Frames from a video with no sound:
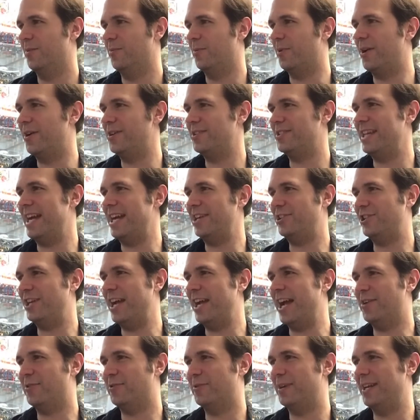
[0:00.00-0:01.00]
Where's that
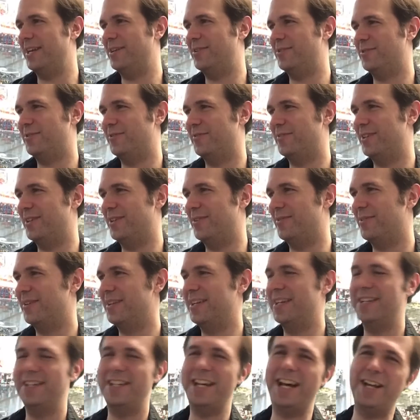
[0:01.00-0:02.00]
Shadow Raiders review?
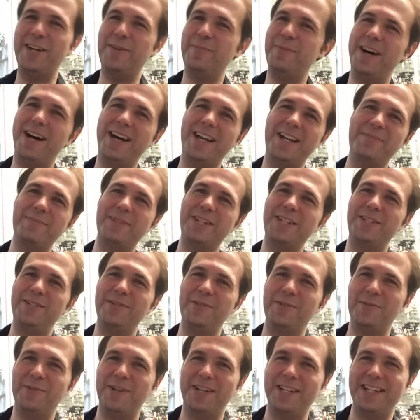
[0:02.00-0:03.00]
Dinobot, I'm going to
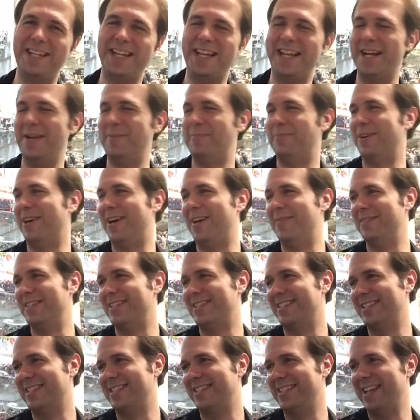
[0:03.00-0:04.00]
do it one day. I
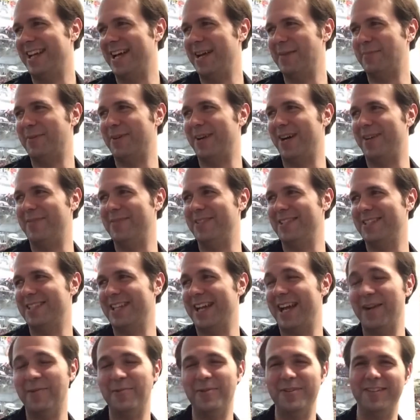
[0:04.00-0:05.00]
promise. I promise.
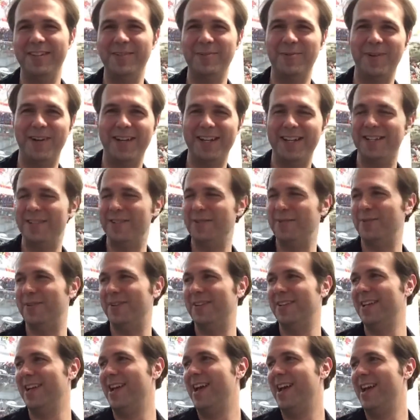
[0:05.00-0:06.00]
I really want to do it.
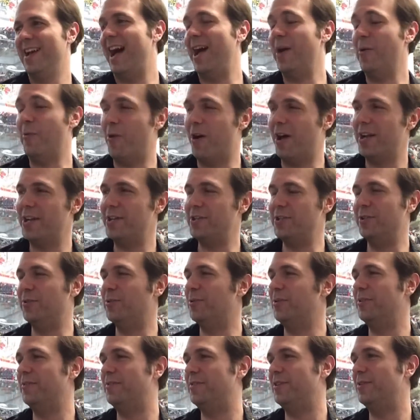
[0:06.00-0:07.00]
I want to do a
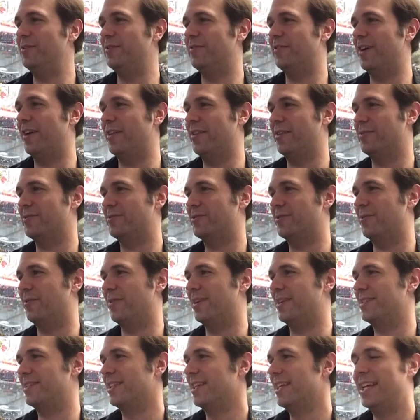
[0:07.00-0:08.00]
review of all those
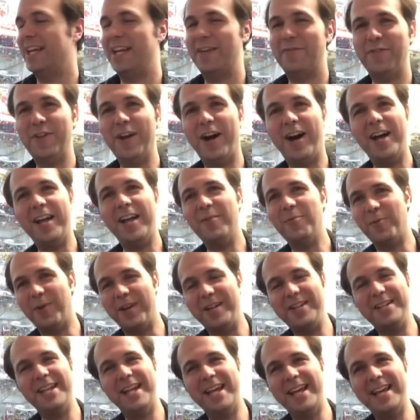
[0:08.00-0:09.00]
toys. If not,
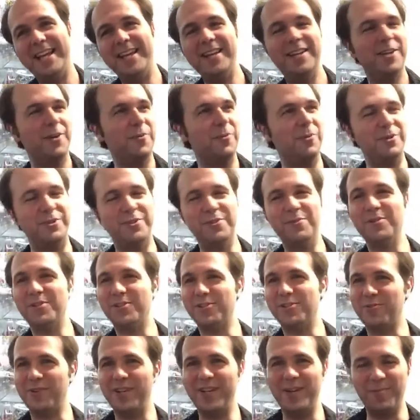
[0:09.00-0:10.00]
one day we'll do a
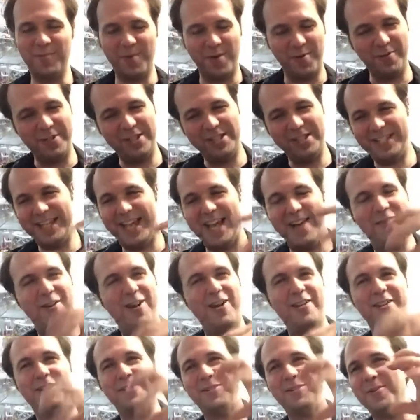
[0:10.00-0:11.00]
stream where we just have all
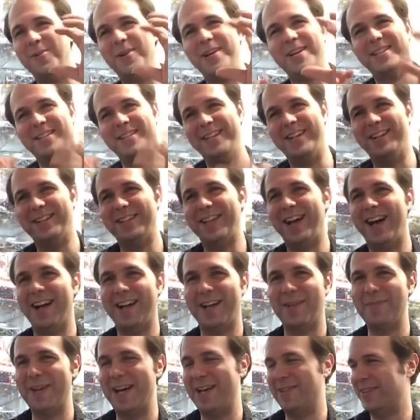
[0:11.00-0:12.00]
the toys and I'll talk
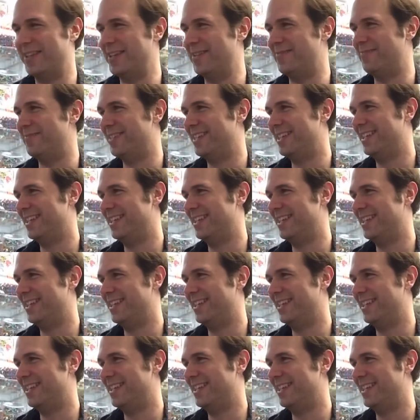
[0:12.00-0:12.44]
about them.